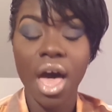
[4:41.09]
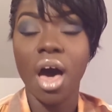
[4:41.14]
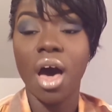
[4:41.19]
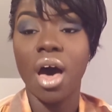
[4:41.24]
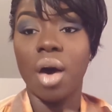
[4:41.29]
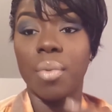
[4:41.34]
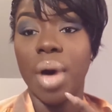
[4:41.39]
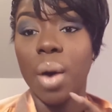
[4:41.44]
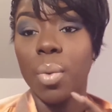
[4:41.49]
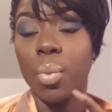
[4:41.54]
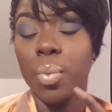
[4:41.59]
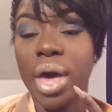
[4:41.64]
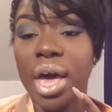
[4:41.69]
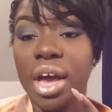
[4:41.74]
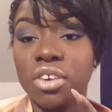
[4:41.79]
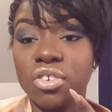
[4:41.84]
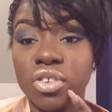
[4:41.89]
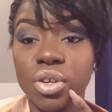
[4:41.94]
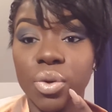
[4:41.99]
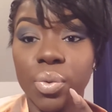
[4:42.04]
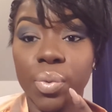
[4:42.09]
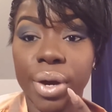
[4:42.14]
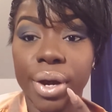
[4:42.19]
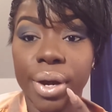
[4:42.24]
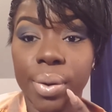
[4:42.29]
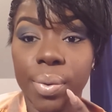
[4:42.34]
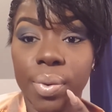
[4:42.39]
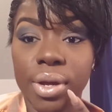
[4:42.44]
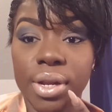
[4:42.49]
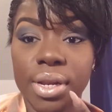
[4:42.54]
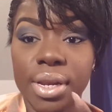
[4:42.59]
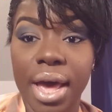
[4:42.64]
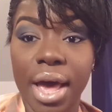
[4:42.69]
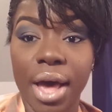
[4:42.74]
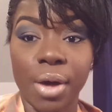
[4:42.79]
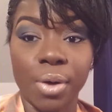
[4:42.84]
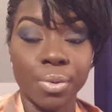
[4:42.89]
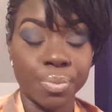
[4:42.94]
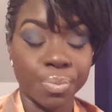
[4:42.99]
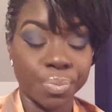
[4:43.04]
Um, I'm actually wearing one
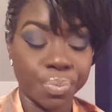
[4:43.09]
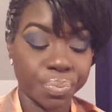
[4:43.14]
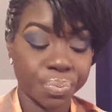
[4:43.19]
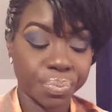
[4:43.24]
now.